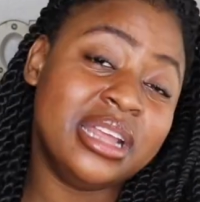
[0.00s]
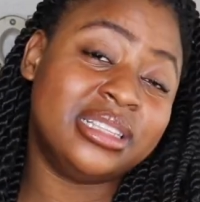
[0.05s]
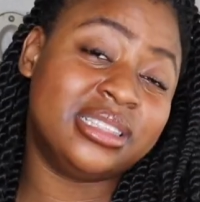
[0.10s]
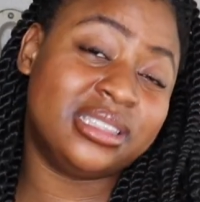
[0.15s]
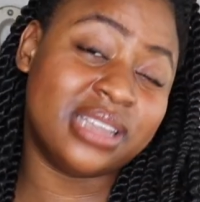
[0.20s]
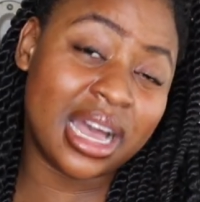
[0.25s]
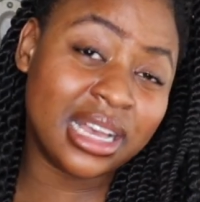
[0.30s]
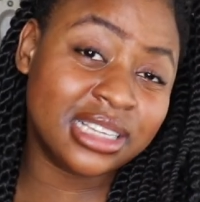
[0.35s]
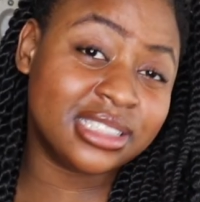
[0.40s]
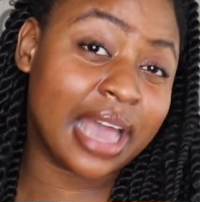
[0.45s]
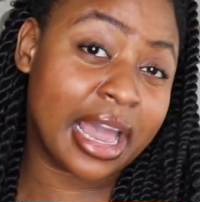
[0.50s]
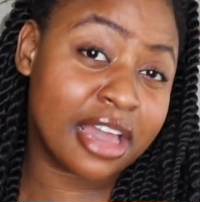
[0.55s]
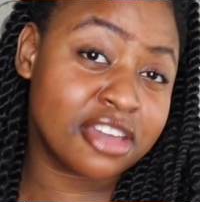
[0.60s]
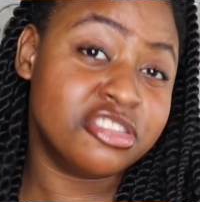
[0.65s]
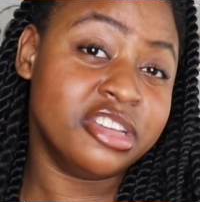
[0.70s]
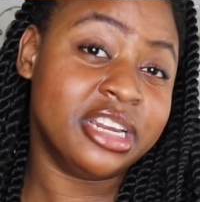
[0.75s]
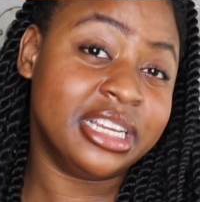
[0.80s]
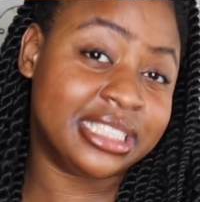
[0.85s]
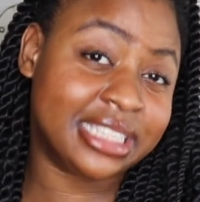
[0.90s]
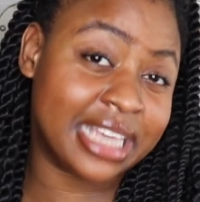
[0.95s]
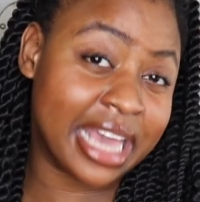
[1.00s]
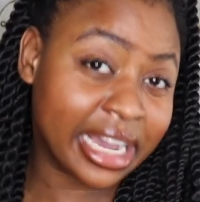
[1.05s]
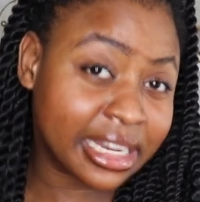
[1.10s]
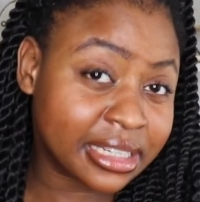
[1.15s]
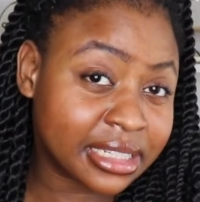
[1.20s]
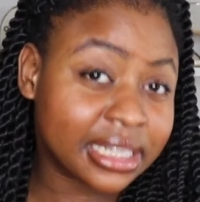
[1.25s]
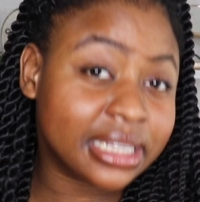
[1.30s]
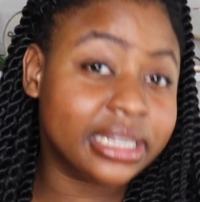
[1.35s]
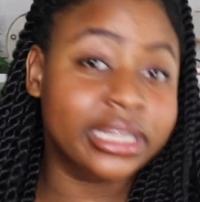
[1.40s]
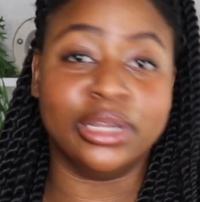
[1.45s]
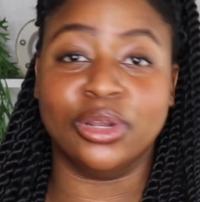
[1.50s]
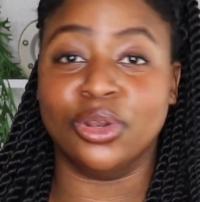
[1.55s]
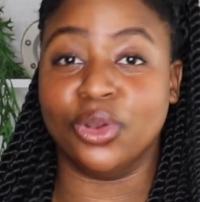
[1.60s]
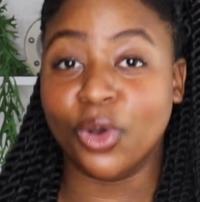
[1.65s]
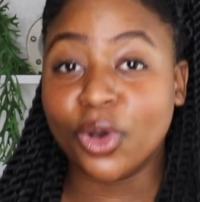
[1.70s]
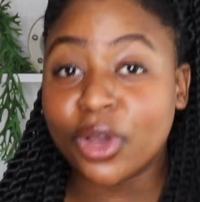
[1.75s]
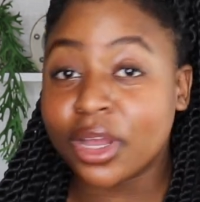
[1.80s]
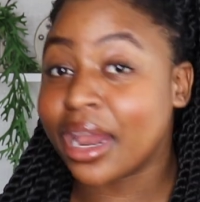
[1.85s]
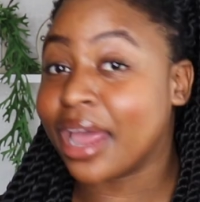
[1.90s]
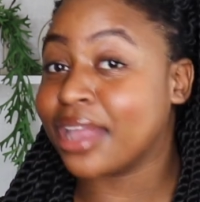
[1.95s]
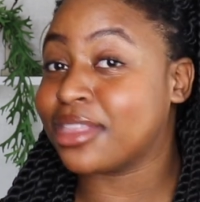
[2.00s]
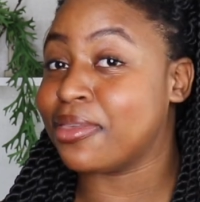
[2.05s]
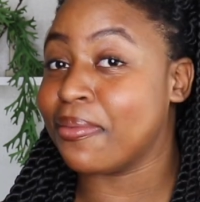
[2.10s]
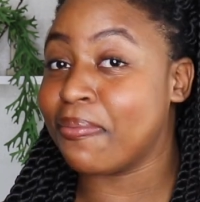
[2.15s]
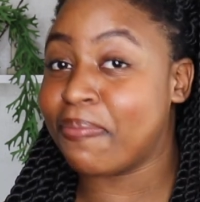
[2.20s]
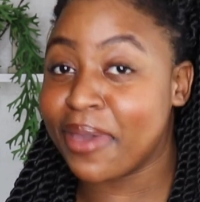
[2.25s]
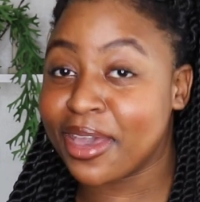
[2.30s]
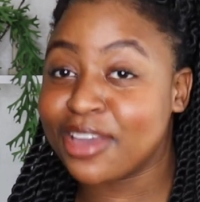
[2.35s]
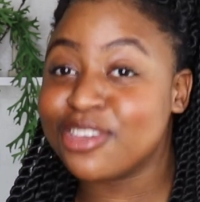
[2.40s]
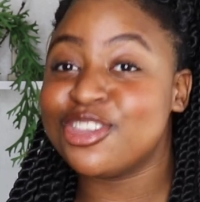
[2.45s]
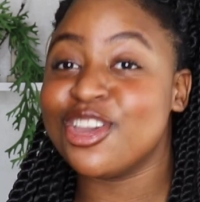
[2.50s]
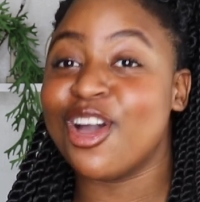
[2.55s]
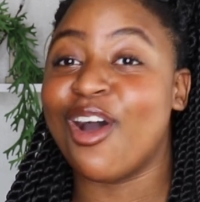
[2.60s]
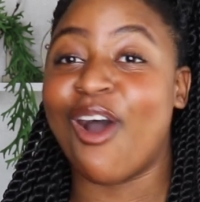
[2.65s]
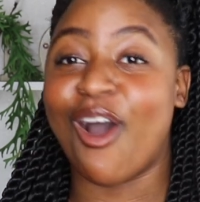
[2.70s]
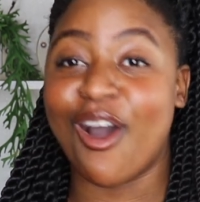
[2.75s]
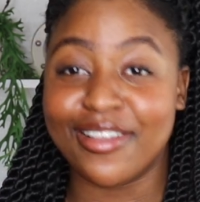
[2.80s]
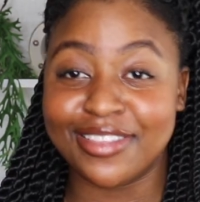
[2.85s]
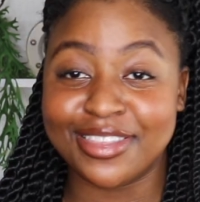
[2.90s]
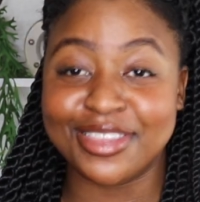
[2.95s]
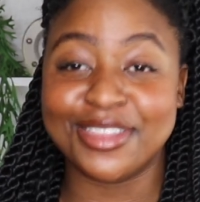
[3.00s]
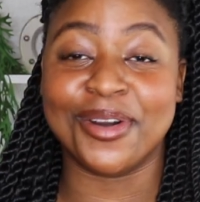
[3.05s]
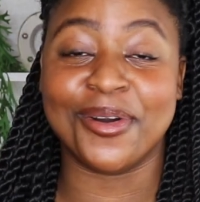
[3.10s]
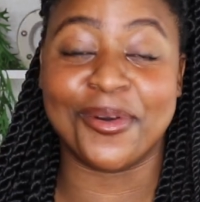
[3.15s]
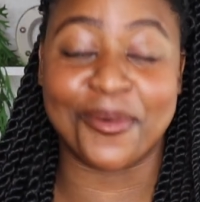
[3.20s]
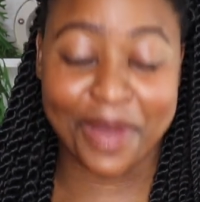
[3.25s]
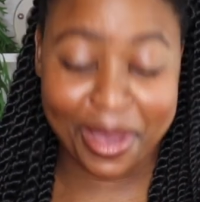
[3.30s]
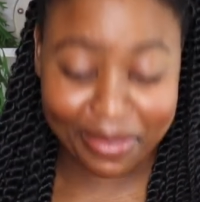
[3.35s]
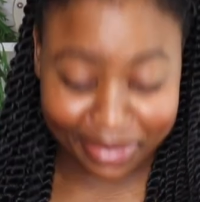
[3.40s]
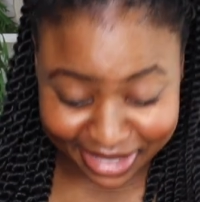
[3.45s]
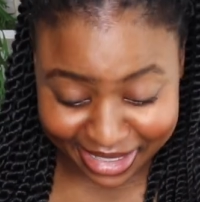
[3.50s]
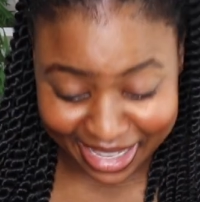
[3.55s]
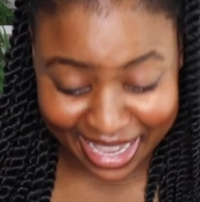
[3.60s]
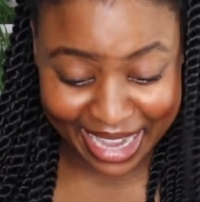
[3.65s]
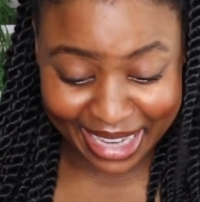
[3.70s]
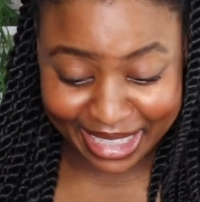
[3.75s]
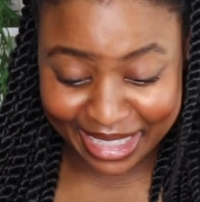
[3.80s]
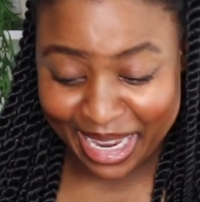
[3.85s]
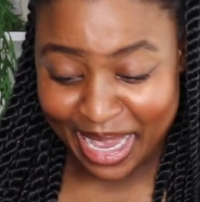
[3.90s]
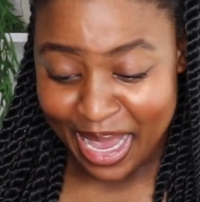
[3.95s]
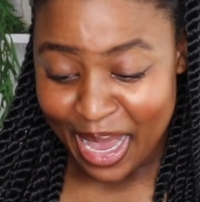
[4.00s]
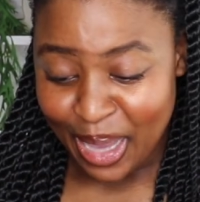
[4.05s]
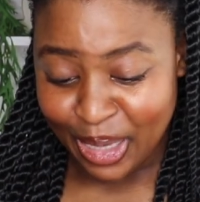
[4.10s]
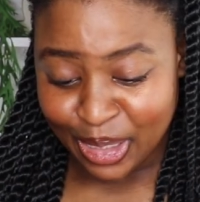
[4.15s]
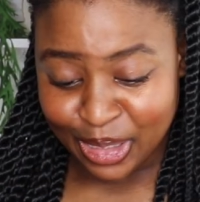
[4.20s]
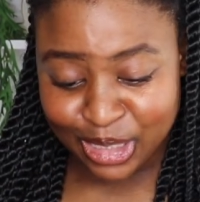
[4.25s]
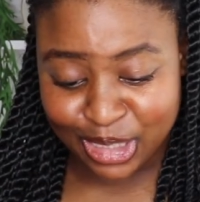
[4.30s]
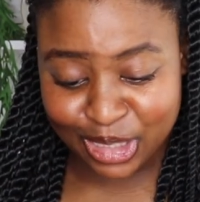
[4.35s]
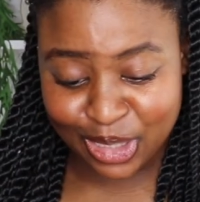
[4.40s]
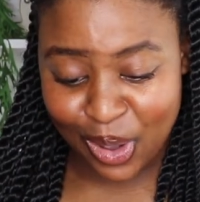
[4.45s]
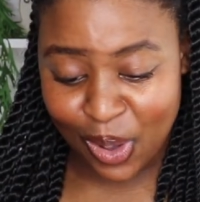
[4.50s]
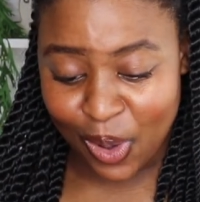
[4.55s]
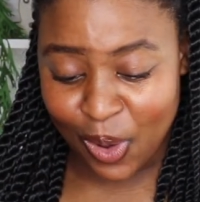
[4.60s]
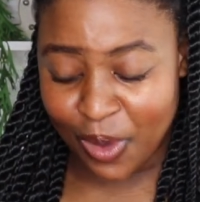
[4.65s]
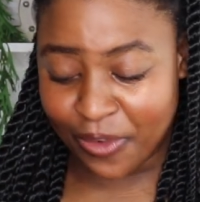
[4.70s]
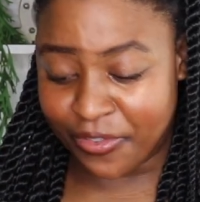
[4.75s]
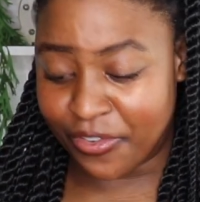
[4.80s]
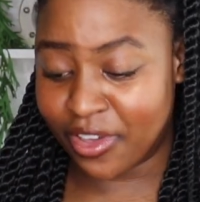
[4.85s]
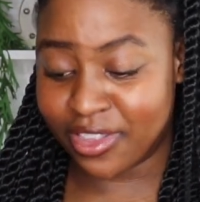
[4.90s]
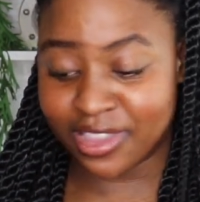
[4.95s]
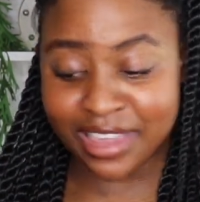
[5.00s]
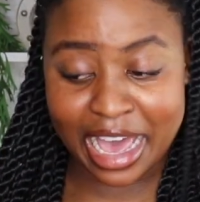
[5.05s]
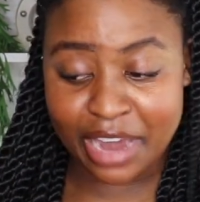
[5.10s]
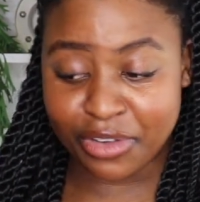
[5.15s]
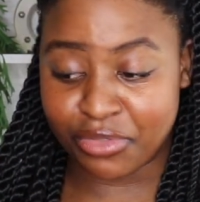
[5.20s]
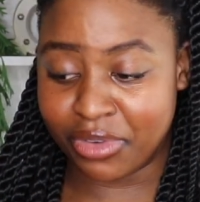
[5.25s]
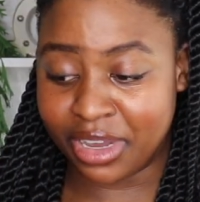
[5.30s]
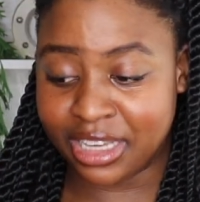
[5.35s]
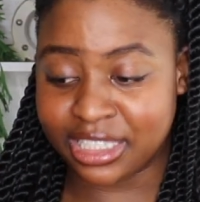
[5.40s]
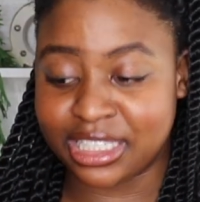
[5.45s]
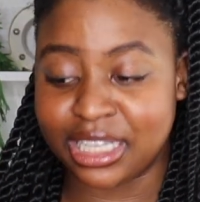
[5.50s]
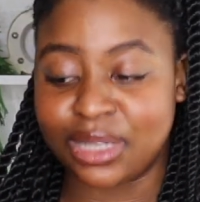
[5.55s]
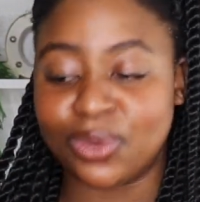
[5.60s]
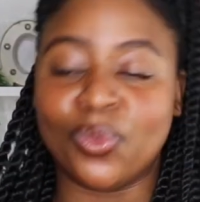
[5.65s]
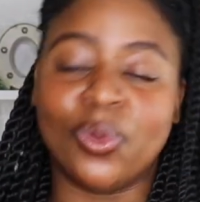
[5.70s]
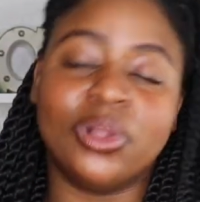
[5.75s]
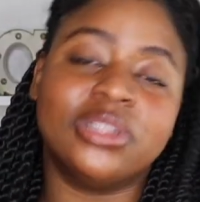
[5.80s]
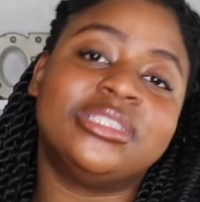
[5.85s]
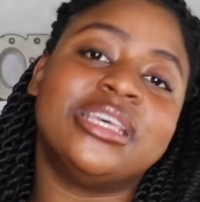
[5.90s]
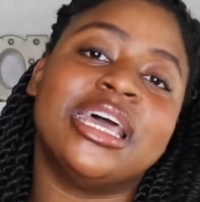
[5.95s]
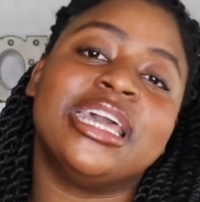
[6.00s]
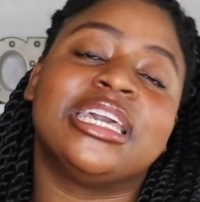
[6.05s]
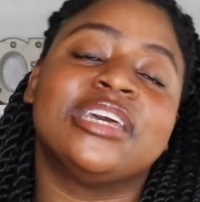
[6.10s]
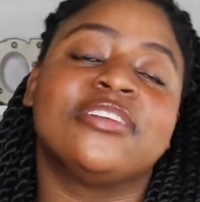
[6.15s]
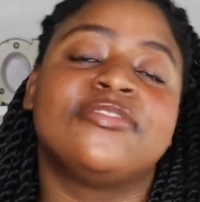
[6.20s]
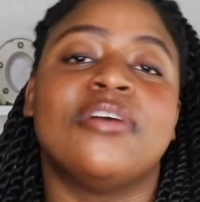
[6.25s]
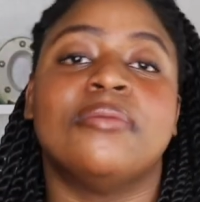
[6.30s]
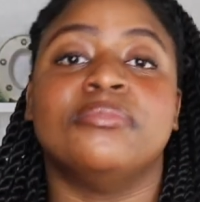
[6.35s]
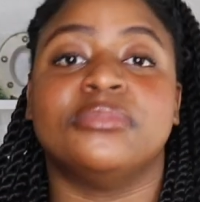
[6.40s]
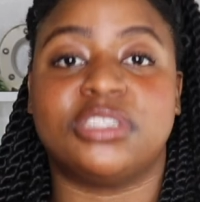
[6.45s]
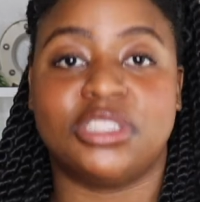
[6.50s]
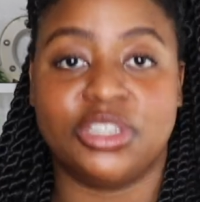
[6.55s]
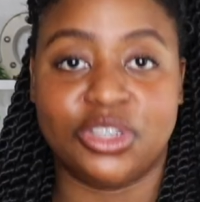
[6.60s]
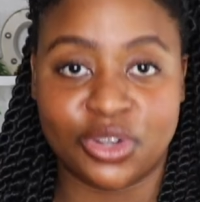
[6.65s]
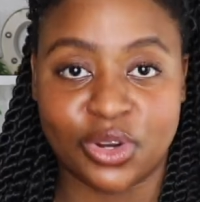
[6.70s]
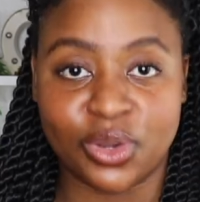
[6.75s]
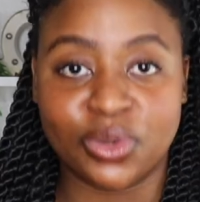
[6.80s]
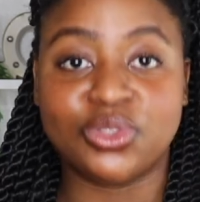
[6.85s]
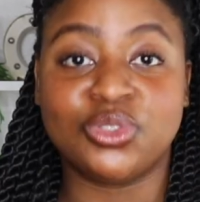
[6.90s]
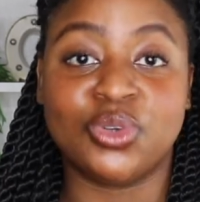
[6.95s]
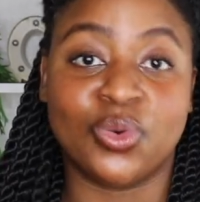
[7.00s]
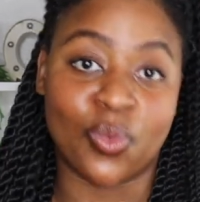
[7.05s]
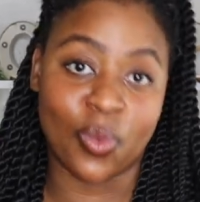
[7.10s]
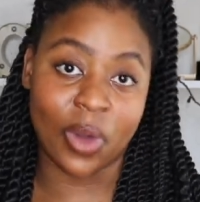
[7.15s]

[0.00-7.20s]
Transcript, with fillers: it does actually technically look like the picture on the website so for that reason, we'll take it from zero to